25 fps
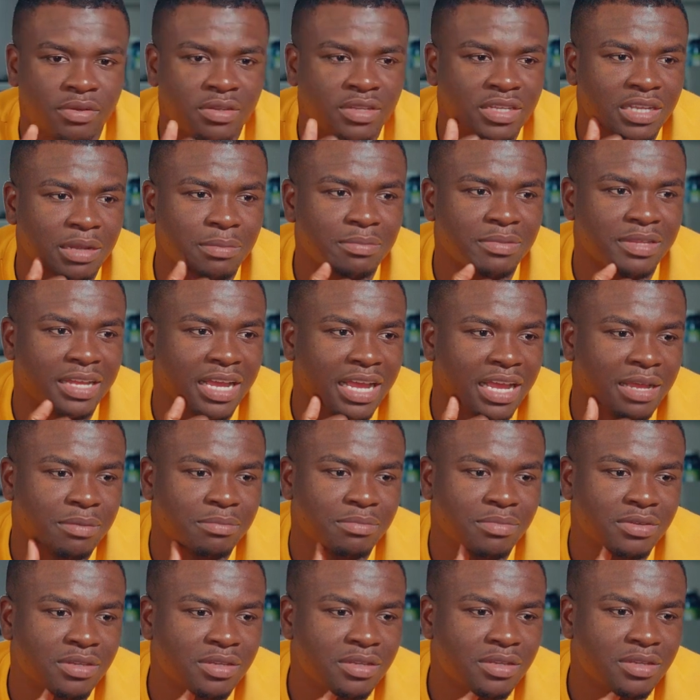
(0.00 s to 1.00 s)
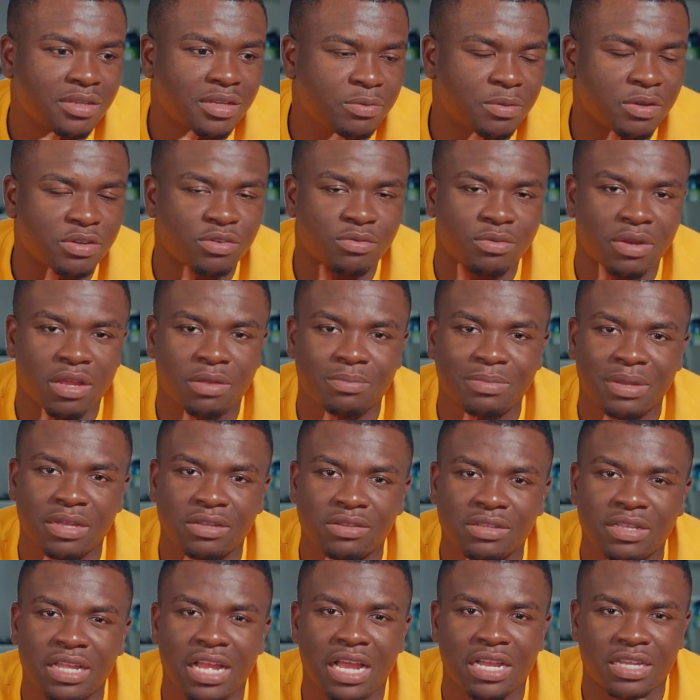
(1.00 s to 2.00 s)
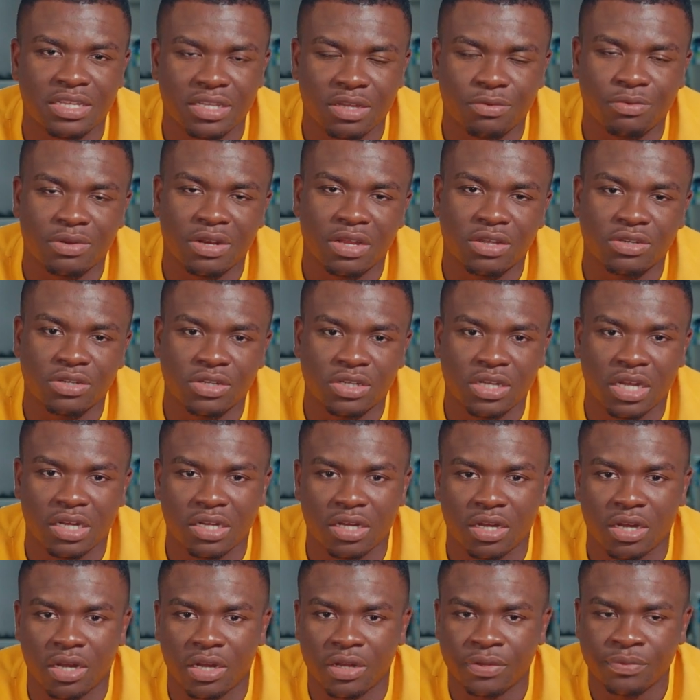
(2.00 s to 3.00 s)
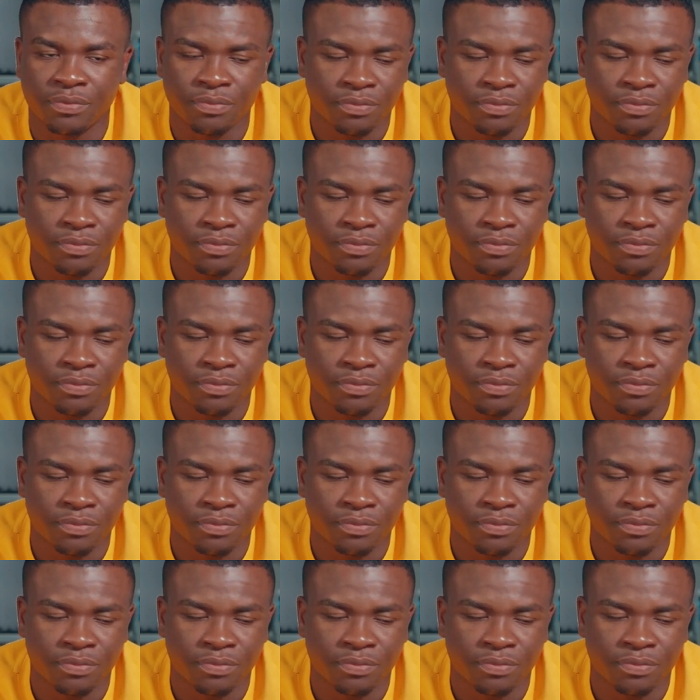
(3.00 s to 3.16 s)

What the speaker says: sometimes, especially when I was younger,